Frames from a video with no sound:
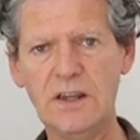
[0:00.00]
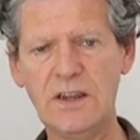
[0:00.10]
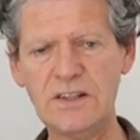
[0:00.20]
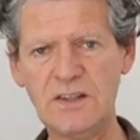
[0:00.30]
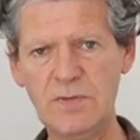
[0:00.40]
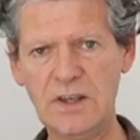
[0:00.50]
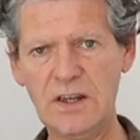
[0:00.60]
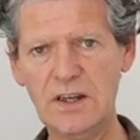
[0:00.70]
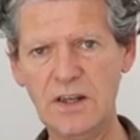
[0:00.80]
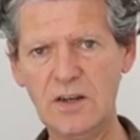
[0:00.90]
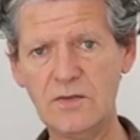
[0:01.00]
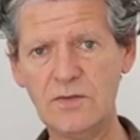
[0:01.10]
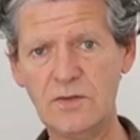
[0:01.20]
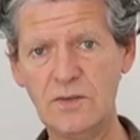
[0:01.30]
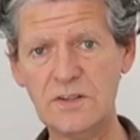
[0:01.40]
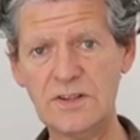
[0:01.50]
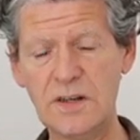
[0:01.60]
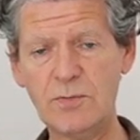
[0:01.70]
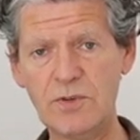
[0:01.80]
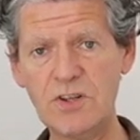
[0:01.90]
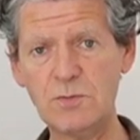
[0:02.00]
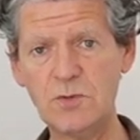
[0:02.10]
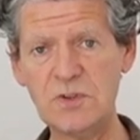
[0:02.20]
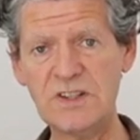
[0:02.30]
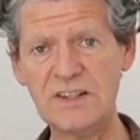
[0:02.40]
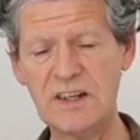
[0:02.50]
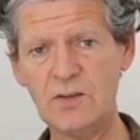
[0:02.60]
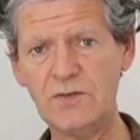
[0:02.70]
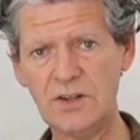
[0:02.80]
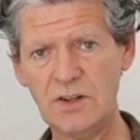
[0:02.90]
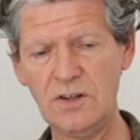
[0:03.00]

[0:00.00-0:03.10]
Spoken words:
That's the beginning of non-separation between self and